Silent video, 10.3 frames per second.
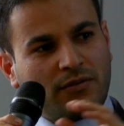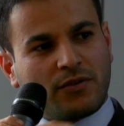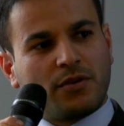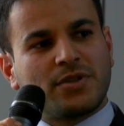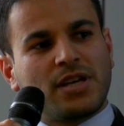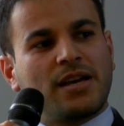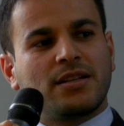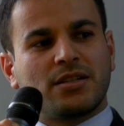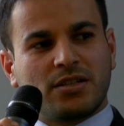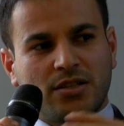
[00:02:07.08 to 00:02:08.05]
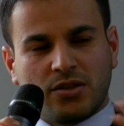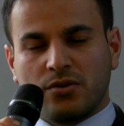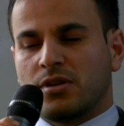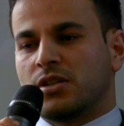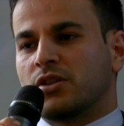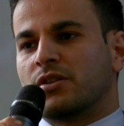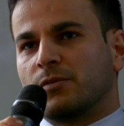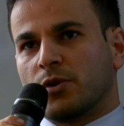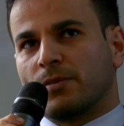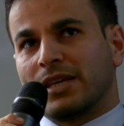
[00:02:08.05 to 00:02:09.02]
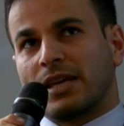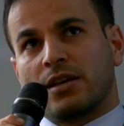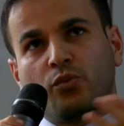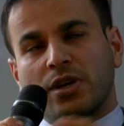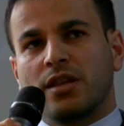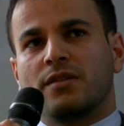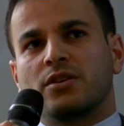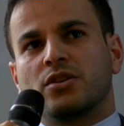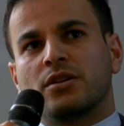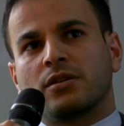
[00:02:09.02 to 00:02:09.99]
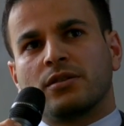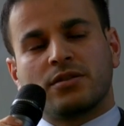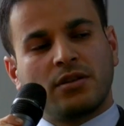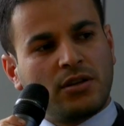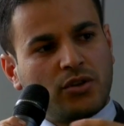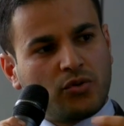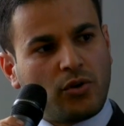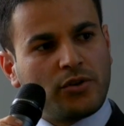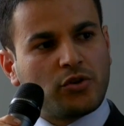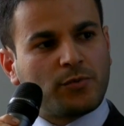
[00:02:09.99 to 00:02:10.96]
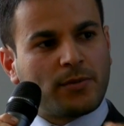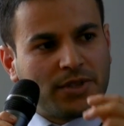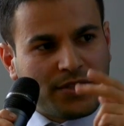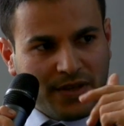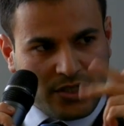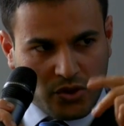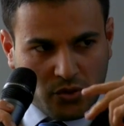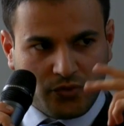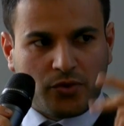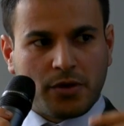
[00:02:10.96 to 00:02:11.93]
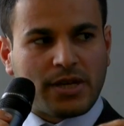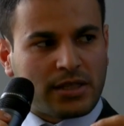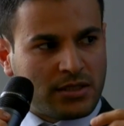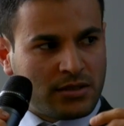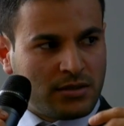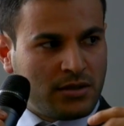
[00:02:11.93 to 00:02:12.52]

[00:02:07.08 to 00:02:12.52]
from scientist to the general public. And we need the journals to also publish these two formats.